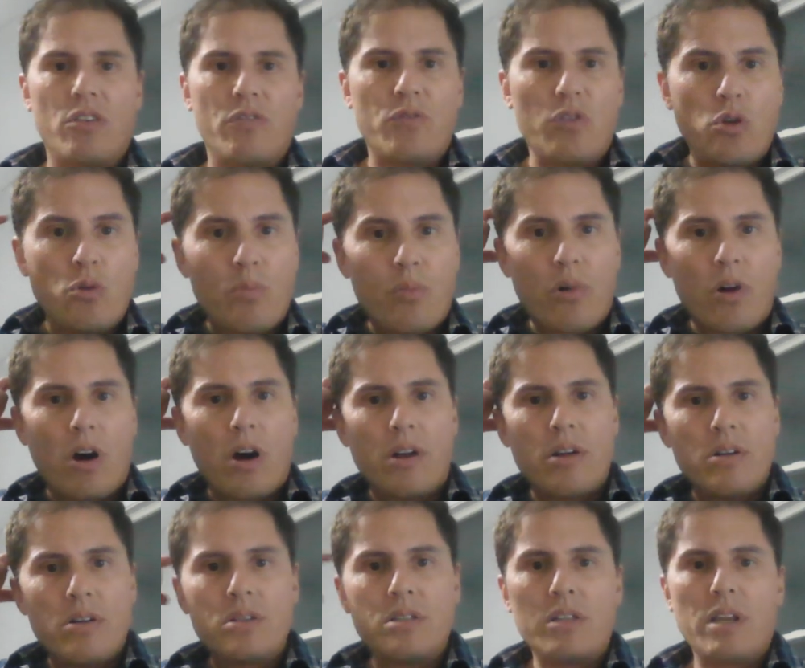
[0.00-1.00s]
of new
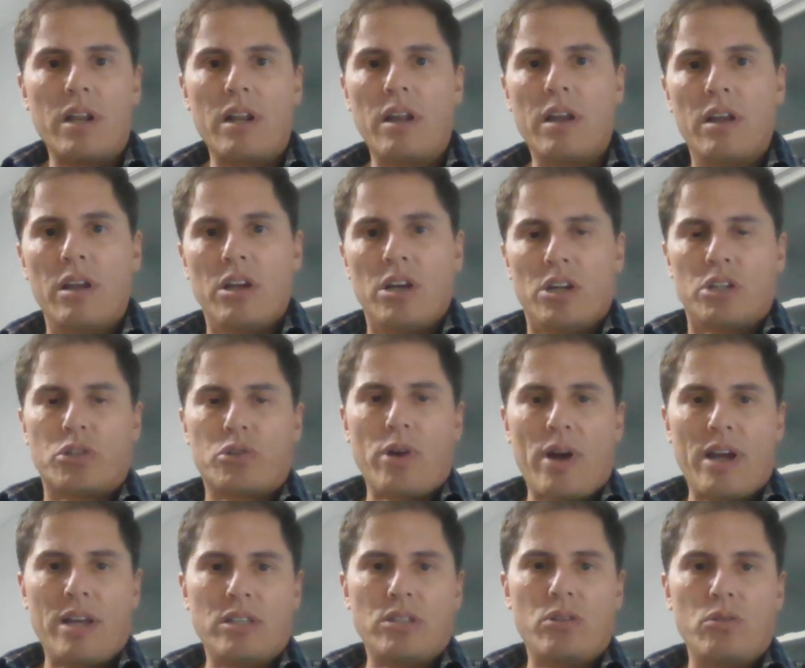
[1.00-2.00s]
products and
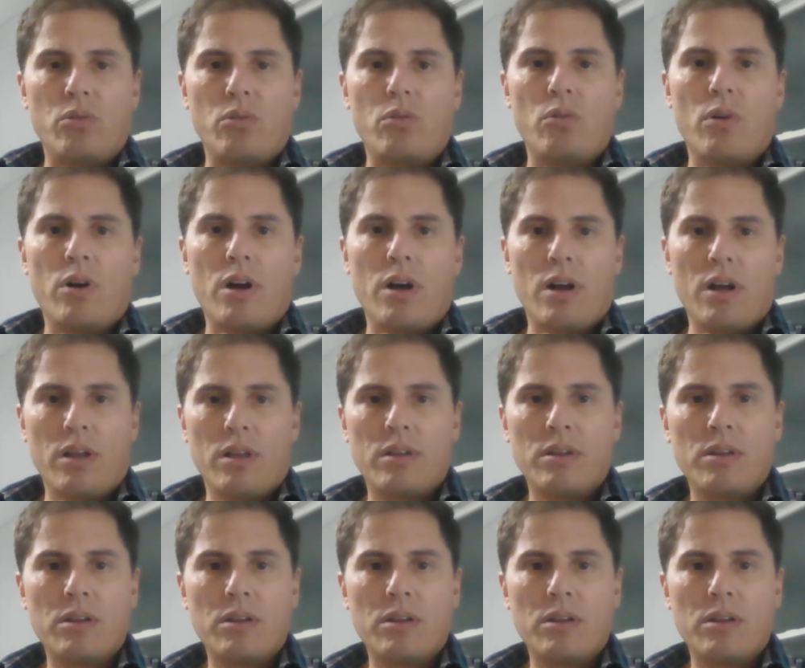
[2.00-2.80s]
trying to